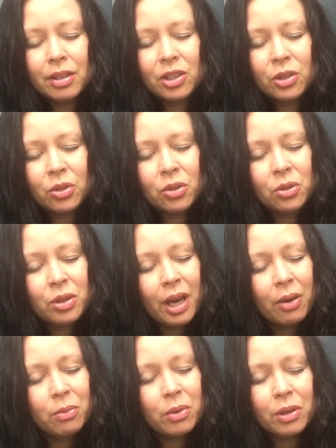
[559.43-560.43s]
You could
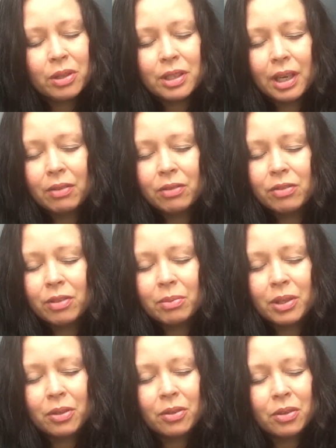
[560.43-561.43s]
have walked down from
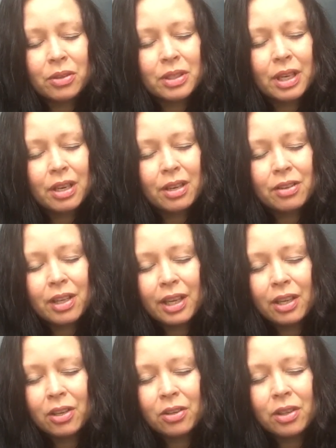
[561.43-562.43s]
the cross, and I
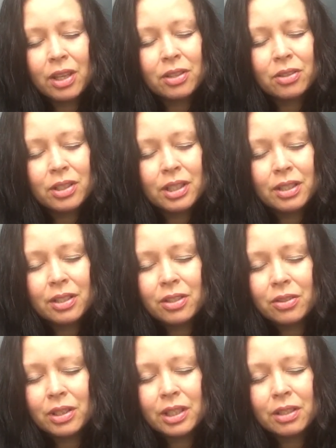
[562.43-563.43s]
thank you that you didn't
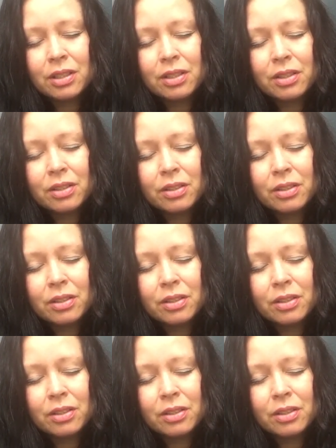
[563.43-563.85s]
do it.